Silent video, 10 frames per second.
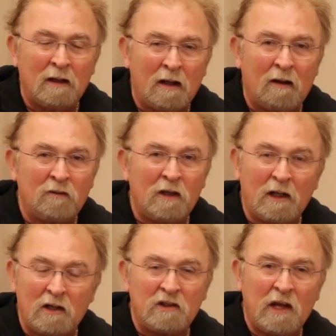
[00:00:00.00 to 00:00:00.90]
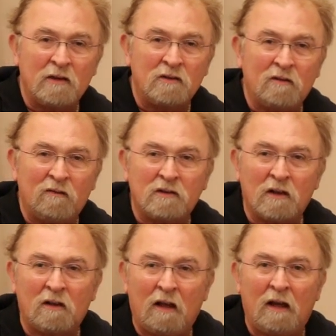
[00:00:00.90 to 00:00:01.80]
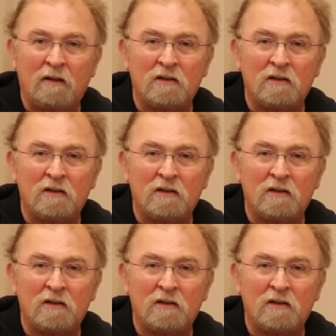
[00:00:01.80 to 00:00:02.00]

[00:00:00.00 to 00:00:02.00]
Now, if you get a chance to visit Clyde,